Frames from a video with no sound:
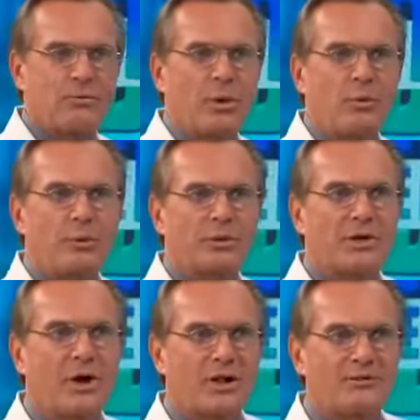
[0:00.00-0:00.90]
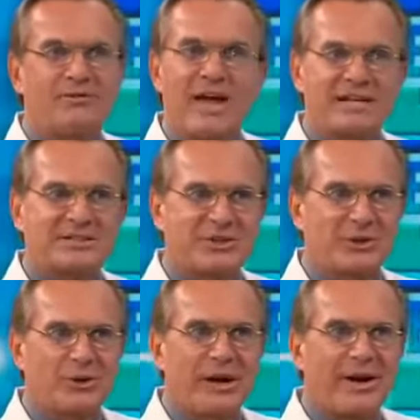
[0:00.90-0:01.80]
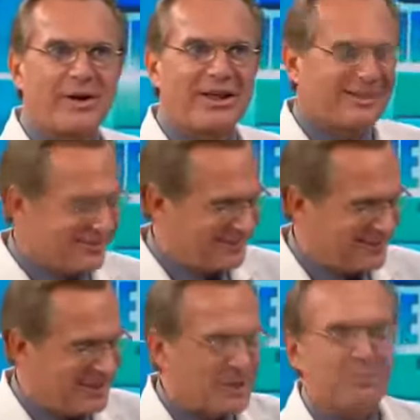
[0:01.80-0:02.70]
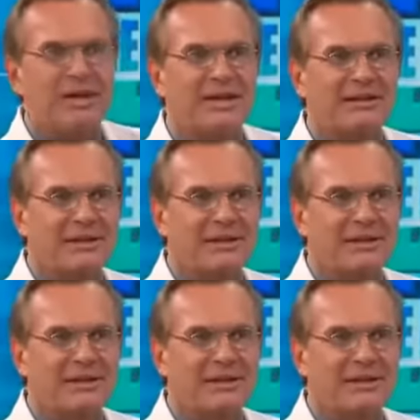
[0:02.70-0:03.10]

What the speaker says: what we would call a vascular area, meaning